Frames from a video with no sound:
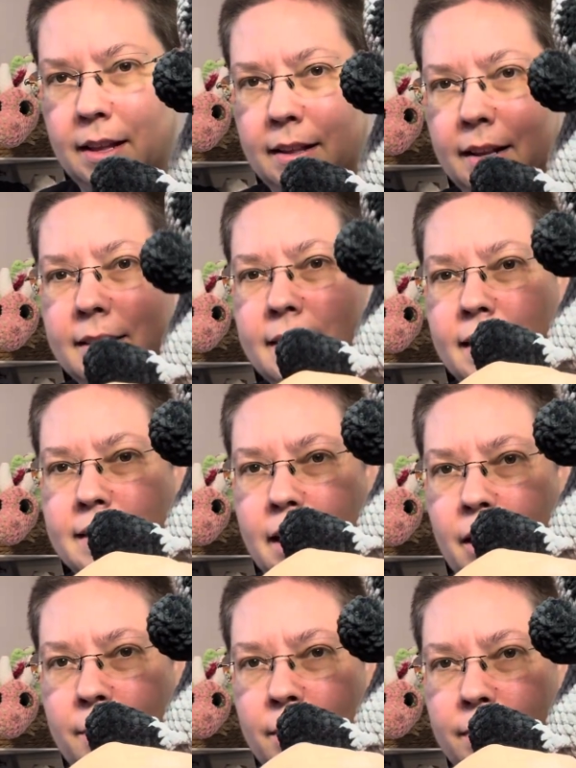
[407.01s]
That's not
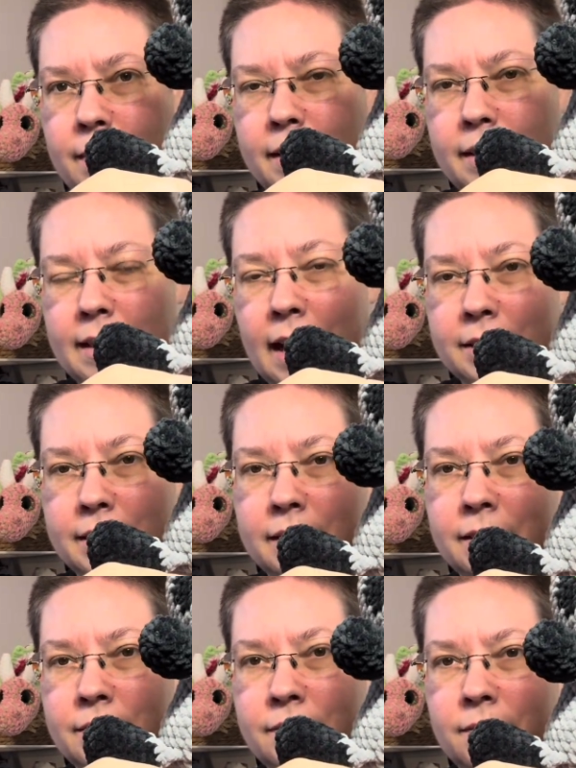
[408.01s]
terrible. That actually
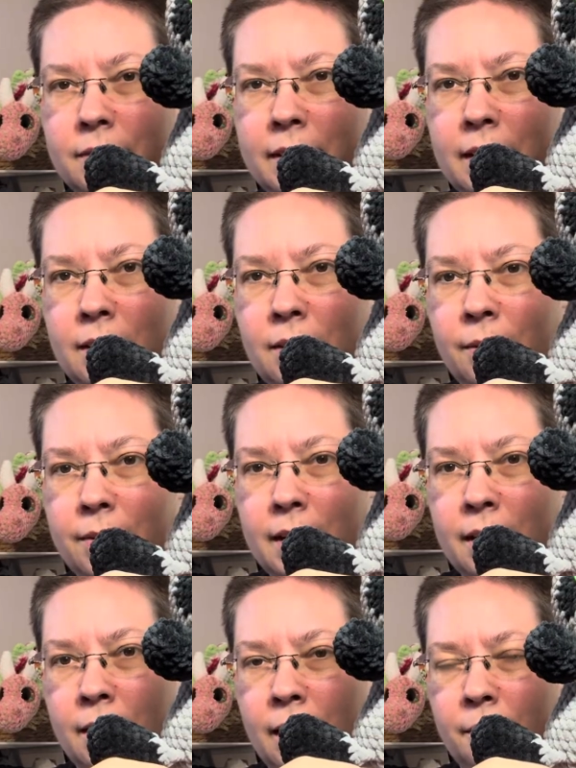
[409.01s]
looks really cute. I
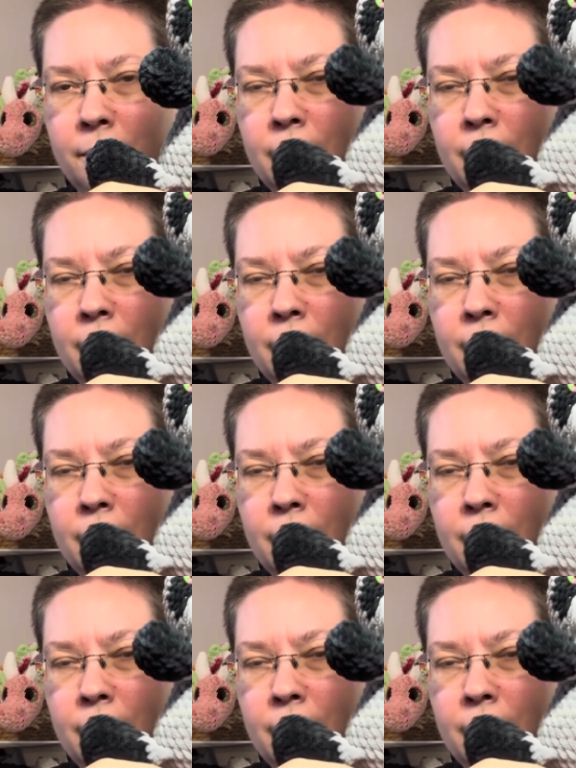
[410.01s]
don't know.